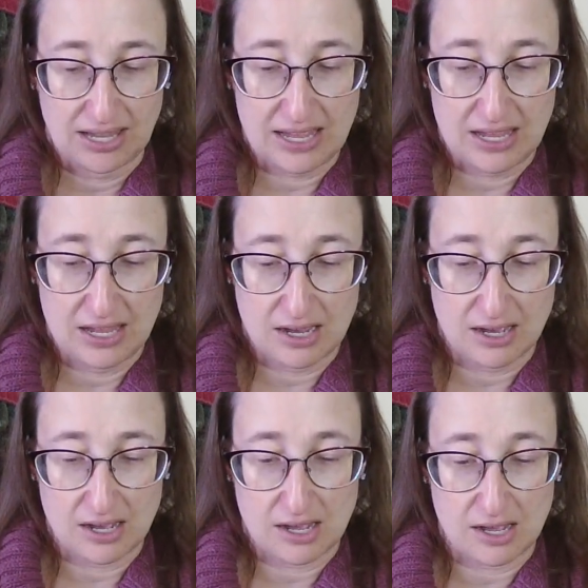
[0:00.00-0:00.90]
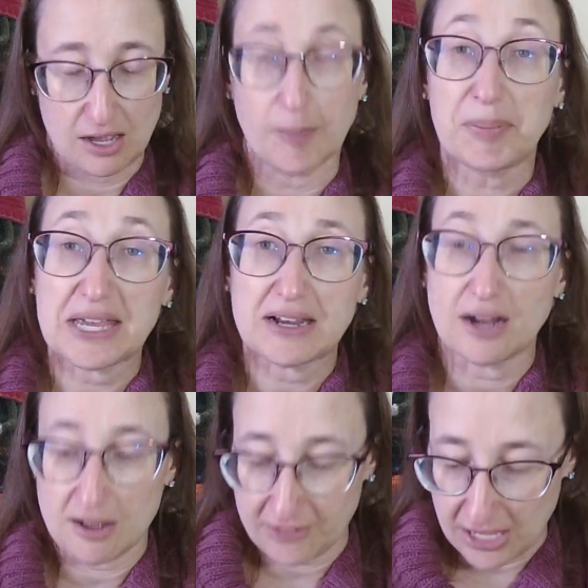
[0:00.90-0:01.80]
a bit
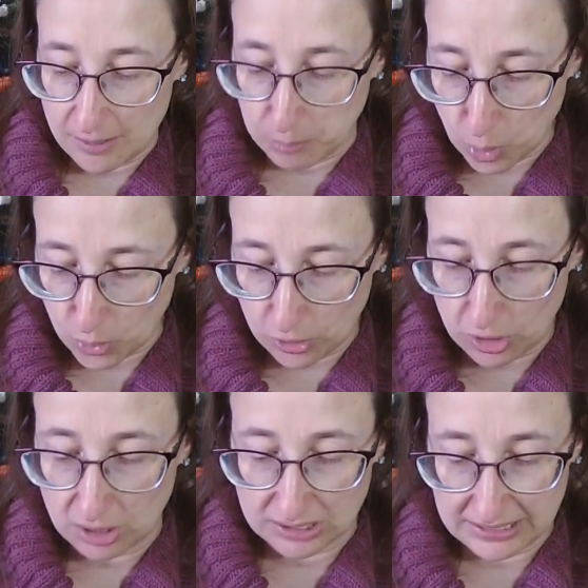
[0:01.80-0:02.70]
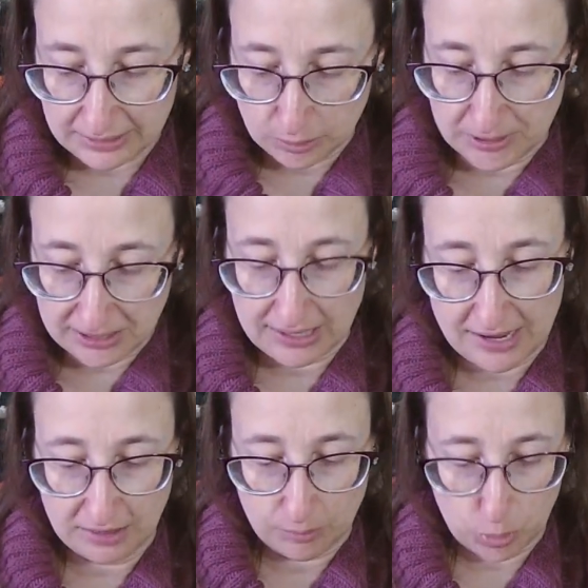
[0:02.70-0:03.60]
of a border, a little bit
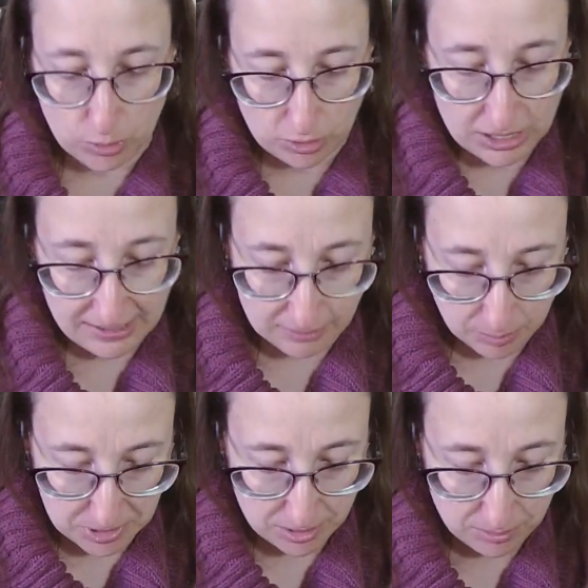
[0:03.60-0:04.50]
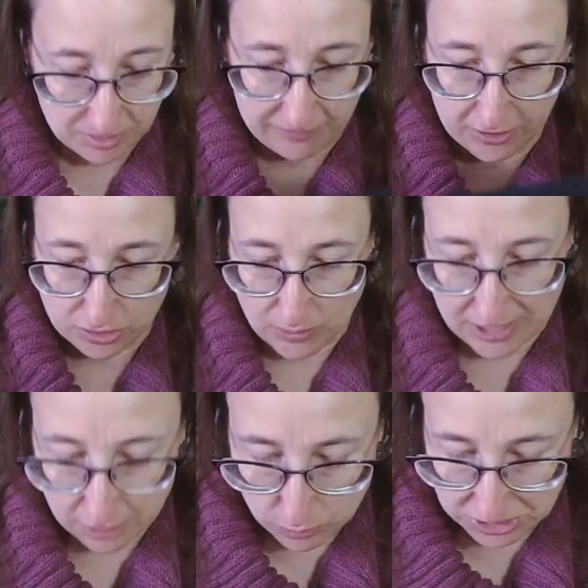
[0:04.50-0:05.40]
like the border at the bottom of the
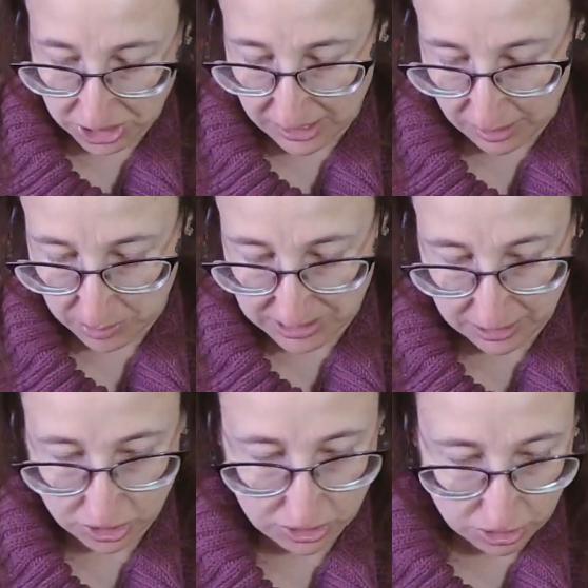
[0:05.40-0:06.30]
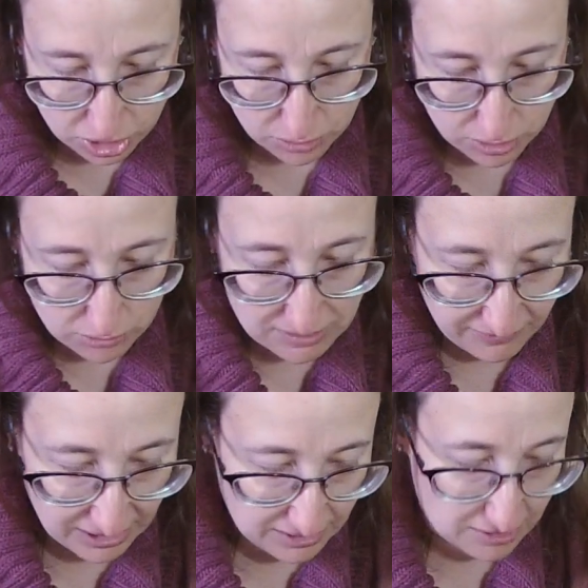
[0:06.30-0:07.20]
sweater, which I can potentially show you
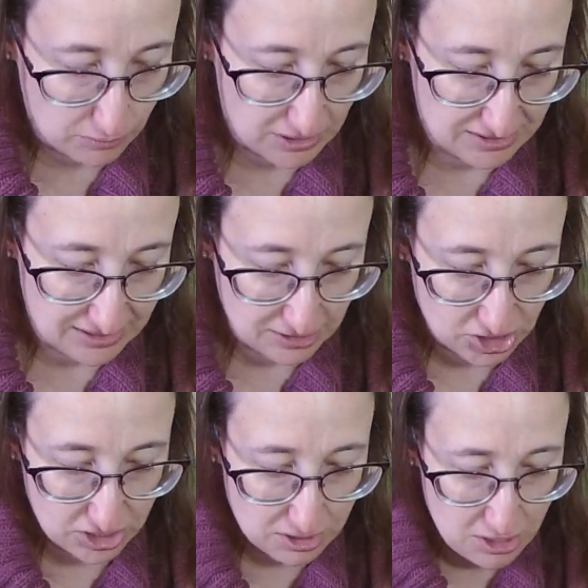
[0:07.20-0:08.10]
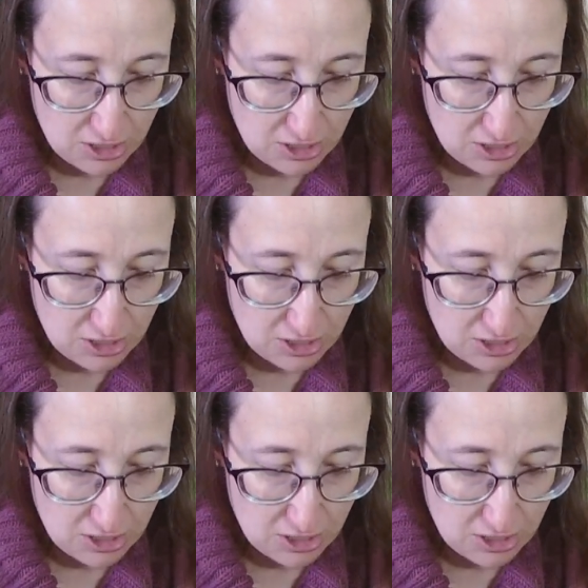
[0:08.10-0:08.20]
if I get to the right section.